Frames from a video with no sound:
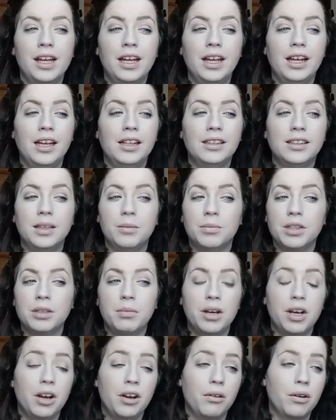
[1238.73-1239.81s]
he seems to
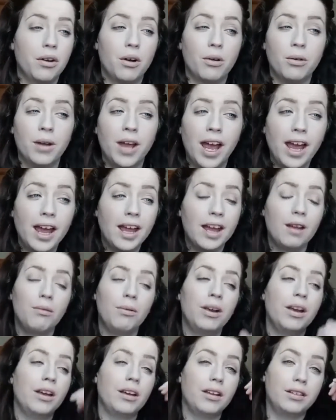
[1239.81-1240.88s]
be doing
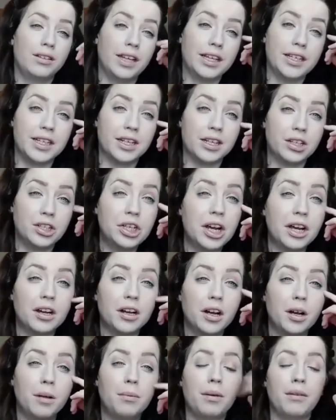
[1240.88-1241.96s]
okay. They did a
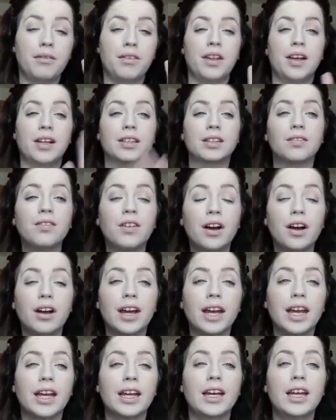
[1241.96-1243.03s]
checkup. Everything's
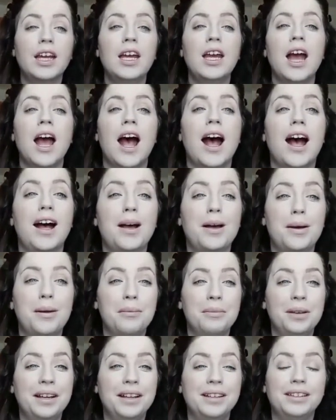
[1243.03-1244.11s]
fine.
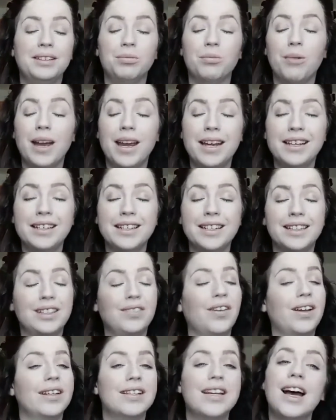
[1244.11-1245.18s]
His weight is
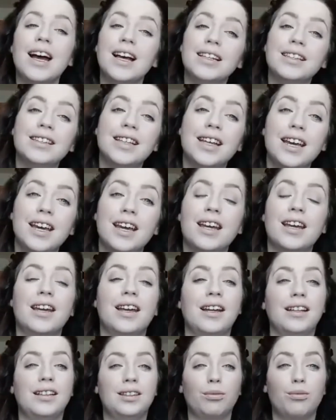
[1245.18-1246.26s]
fantastic.
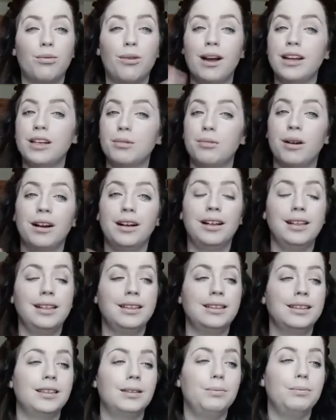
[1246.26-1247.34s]
It's right where it
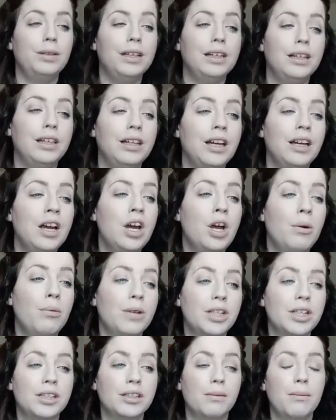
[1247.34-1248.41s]
needs to be,
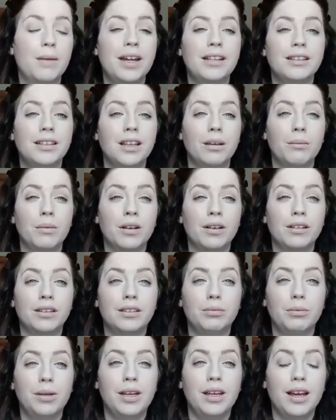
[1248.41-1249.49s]
which is amazing
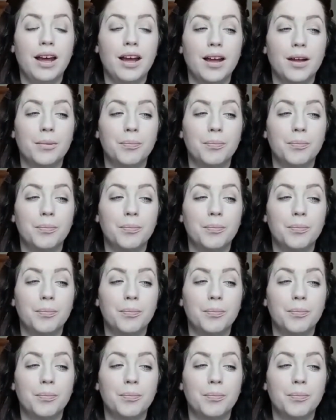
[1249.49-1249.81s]
because we